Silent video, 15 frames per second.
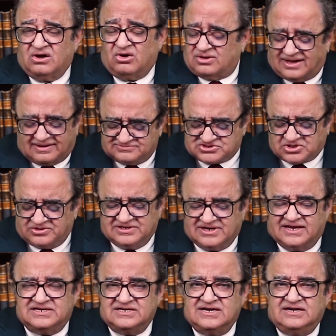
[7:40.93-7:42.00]
or I'm sorry,
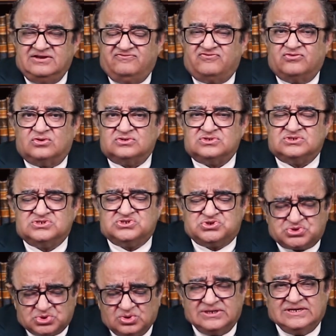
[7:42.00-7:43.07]
1984,
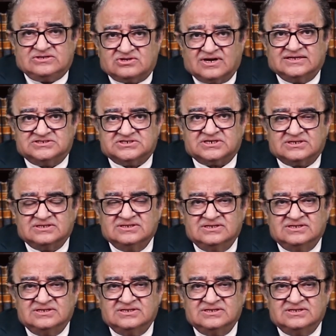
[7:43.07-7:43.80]
truly tragic,